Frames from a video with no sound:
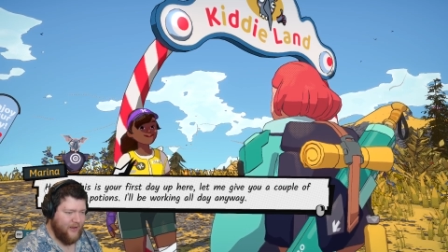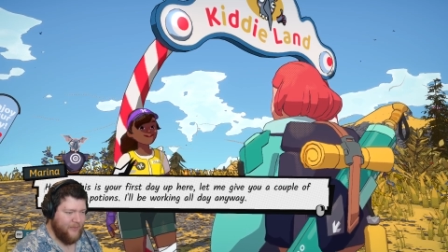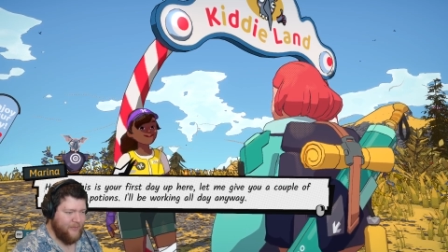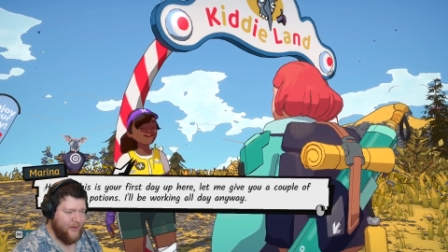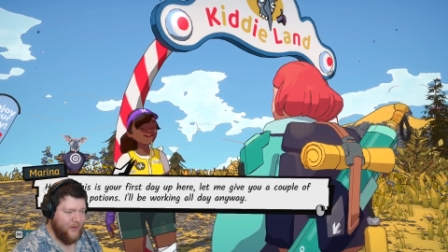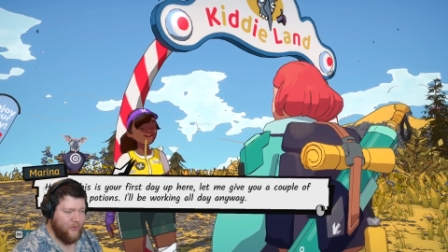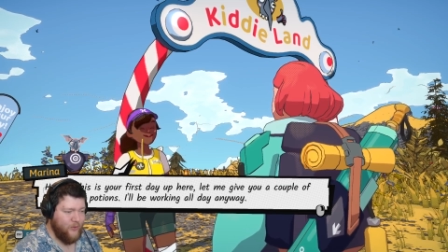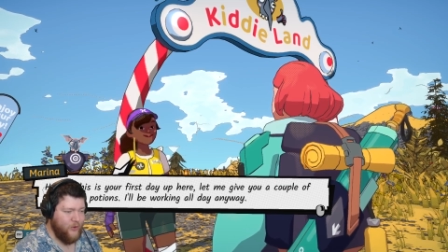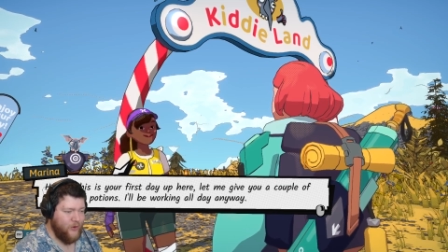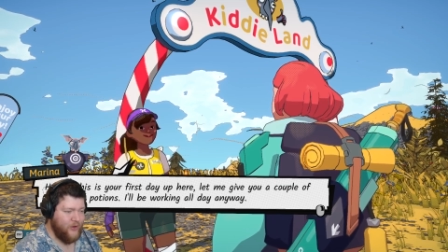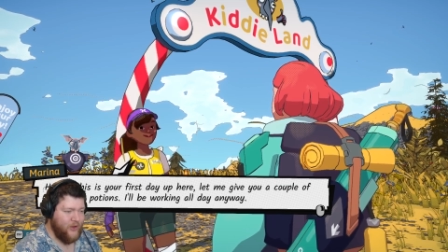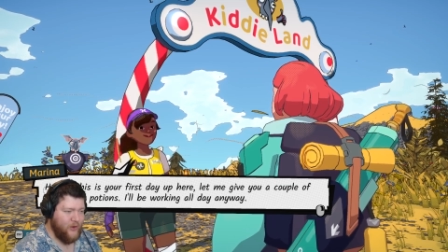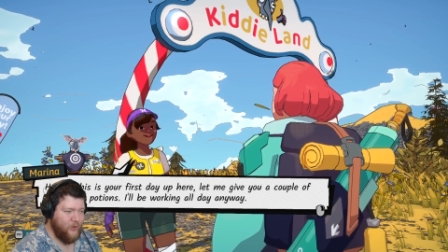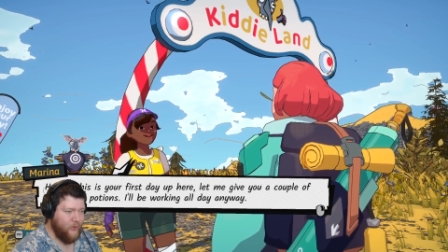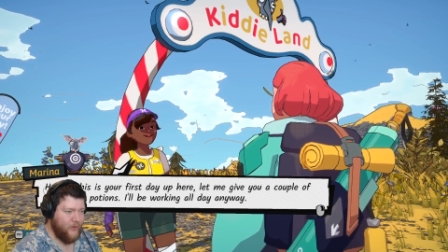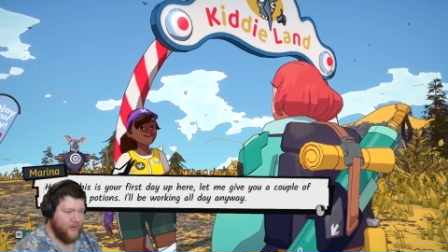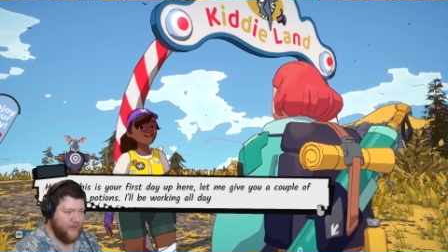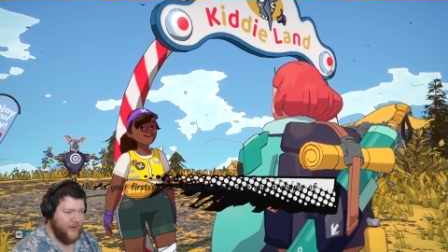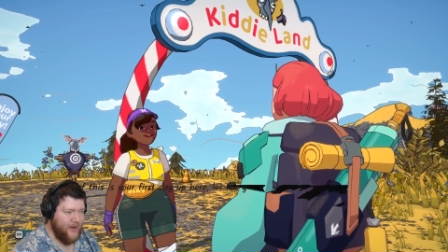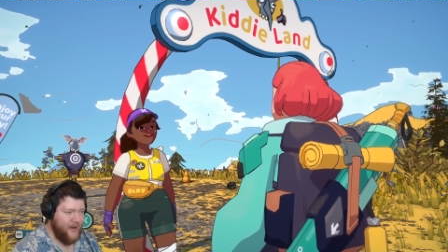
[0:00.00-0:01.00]
I'll be working
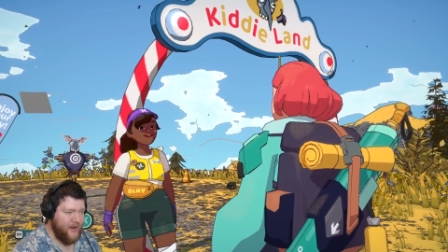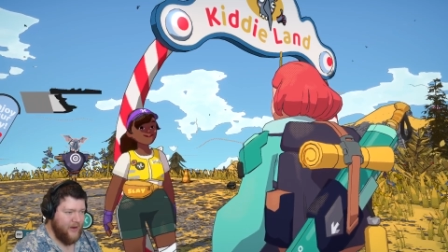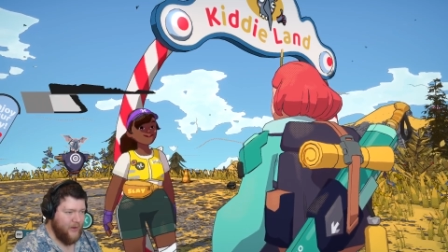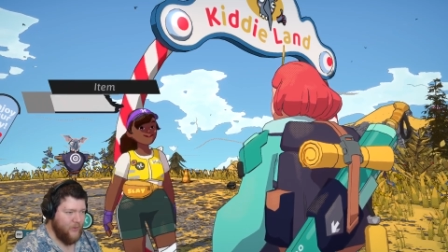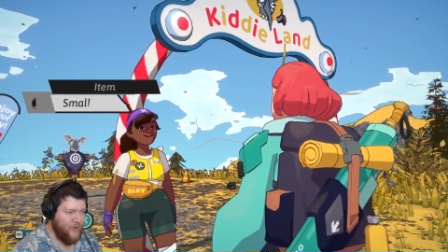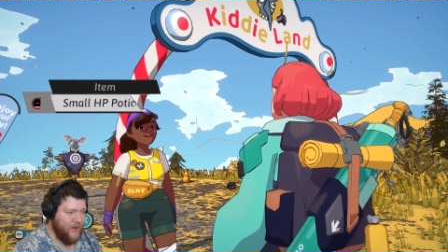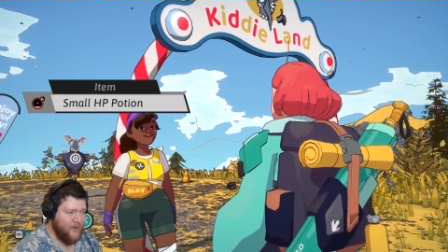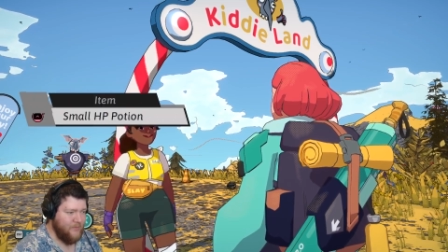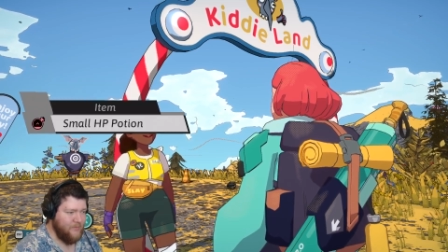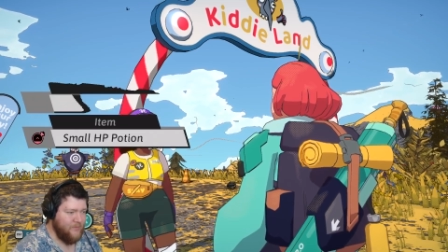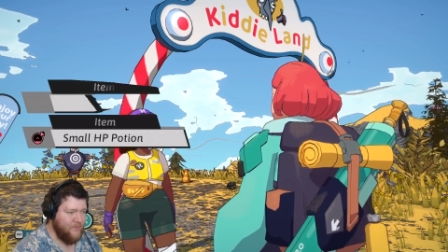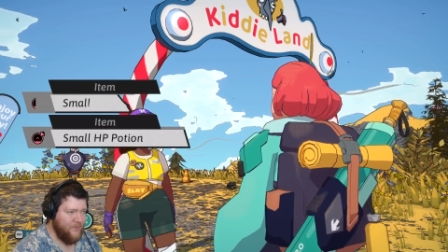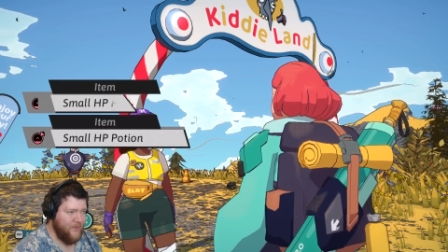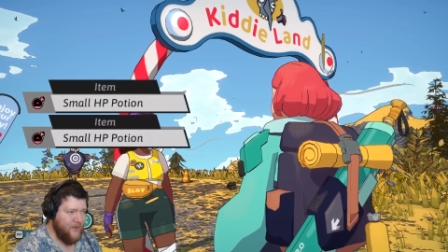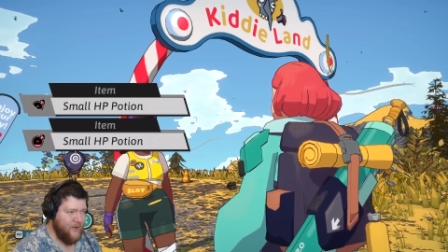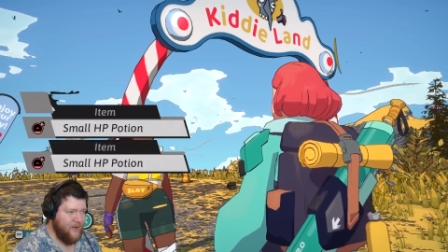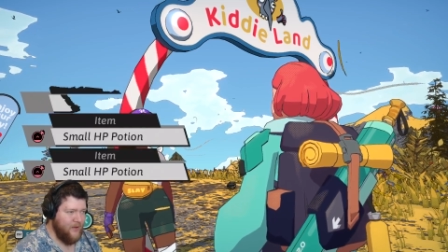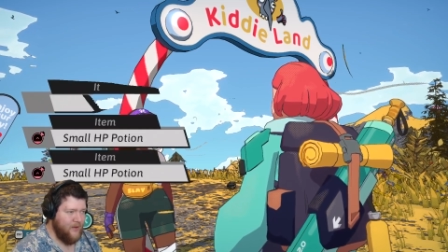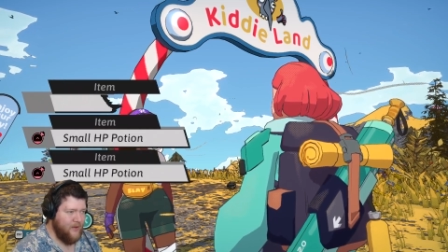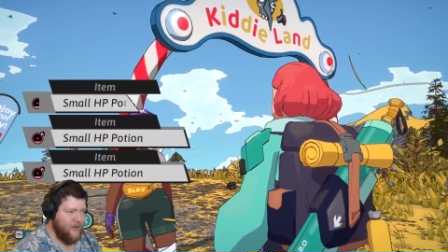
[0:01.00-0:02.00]
all day anyway.
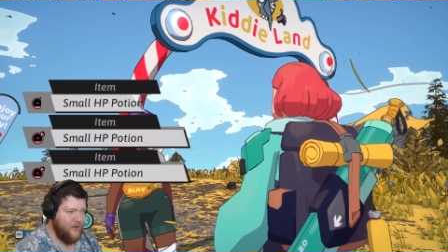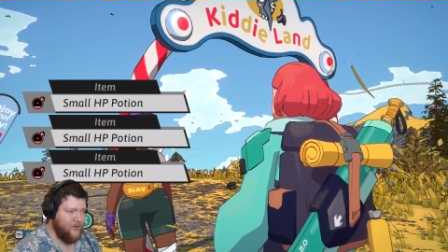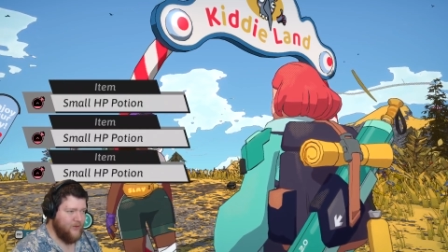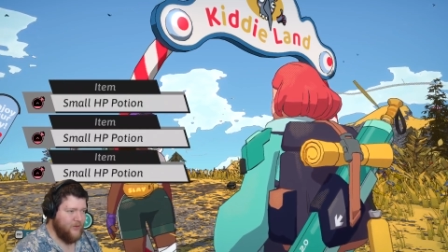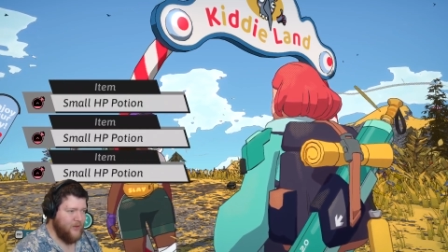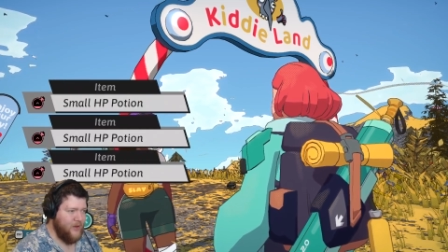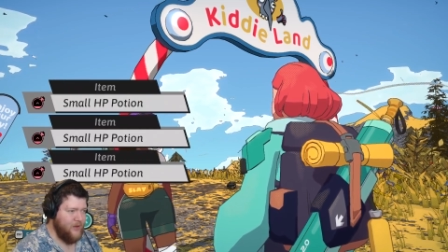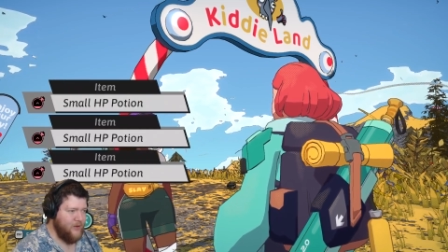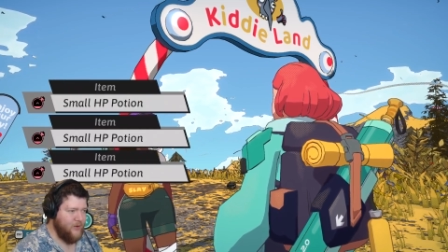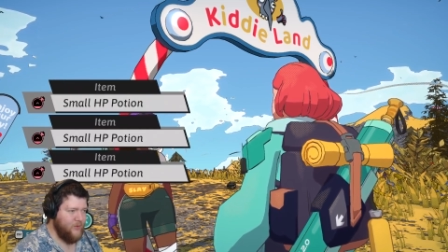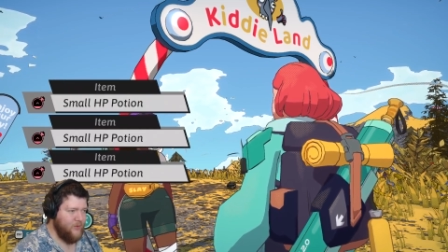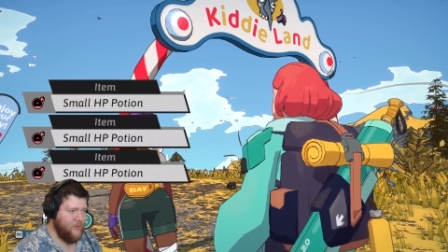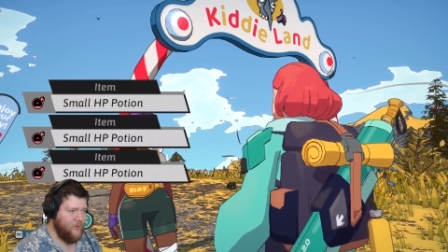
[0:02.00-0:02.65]
Oh, thank you.